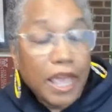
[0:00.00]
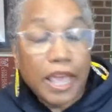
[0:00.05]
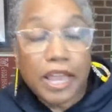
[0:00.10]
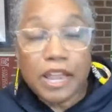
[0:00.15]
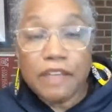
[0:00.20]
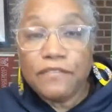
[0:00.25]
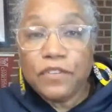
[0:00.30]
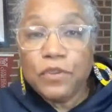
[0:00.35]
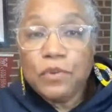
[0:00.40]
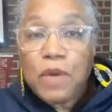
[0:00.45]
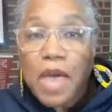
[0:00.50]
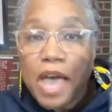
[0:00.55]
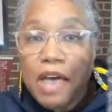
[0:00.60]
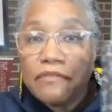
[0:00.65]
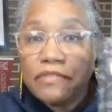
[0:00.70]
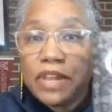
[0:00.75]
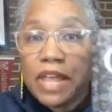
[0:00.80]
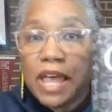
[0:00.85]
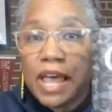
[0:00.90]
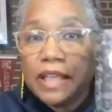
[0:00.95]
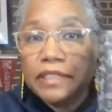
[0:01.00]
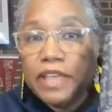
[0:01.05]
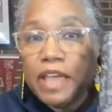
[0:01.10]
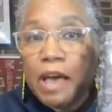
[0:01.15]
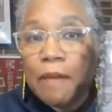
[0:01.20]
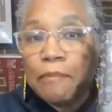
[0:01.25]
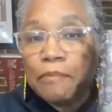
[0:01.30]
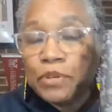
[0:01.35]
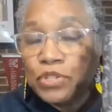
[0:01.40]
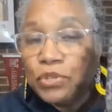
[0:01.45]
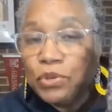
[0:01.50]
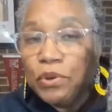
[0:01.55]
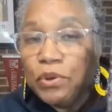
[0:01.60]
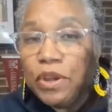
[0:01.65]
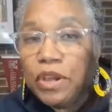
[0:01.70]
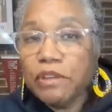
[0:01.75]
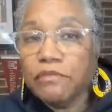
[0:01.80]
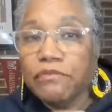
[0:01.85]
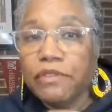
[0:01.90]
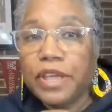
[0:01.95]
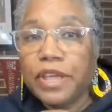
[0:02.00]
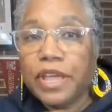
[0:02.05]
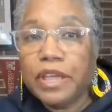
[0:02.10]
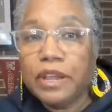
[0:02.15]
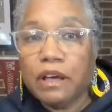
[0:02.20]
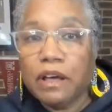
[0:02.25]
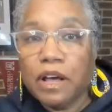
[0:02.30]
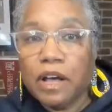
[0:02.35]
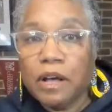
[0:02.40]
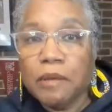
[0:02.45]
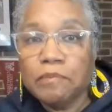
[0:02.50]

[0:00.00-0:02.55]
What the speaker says: And if you haven't had the opportunity to read